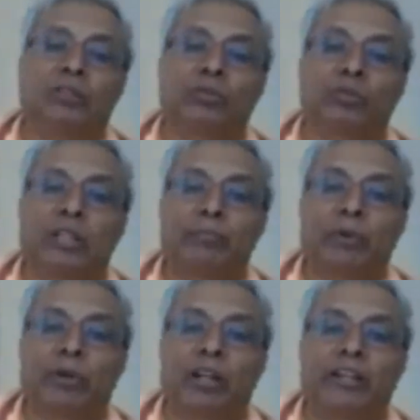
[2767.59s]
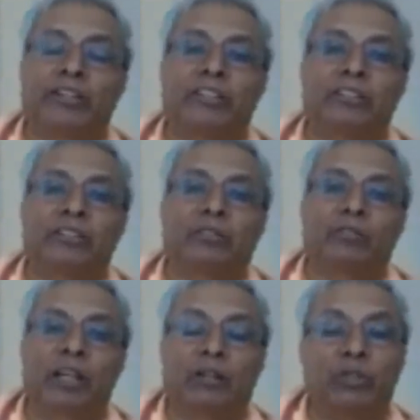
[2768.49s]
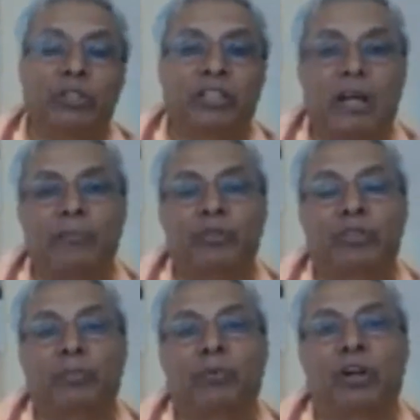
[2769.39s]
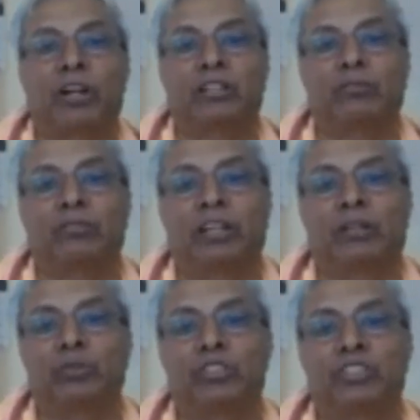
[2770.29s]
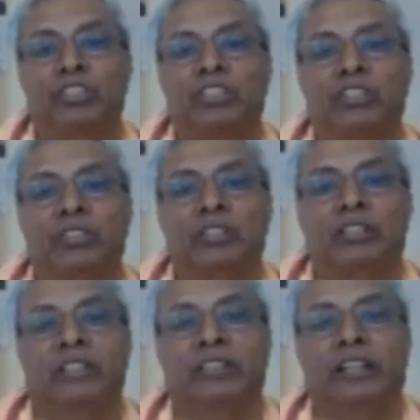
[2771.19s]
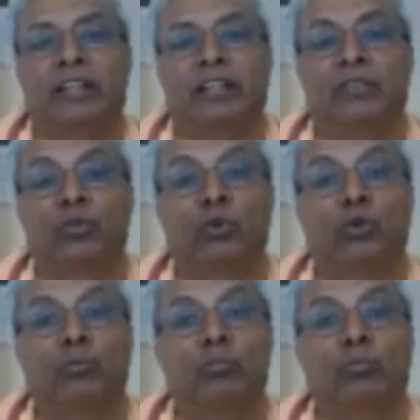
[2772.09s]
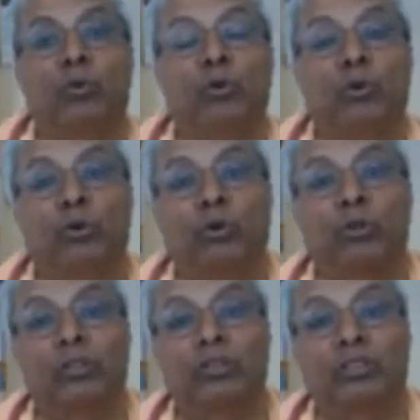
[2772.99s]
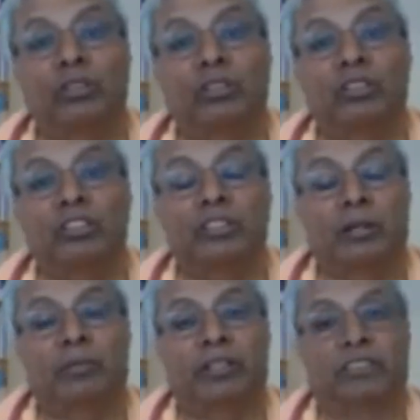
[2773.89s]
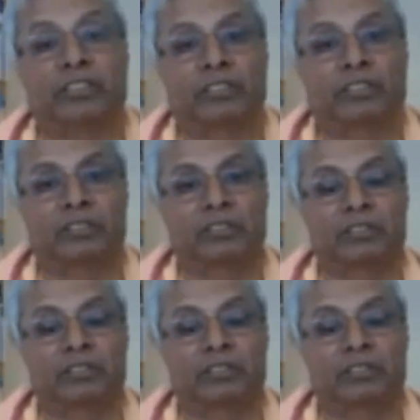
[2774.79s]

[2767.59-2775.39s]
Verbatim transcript: to the point where we come to the point where we see there are no more disturbances.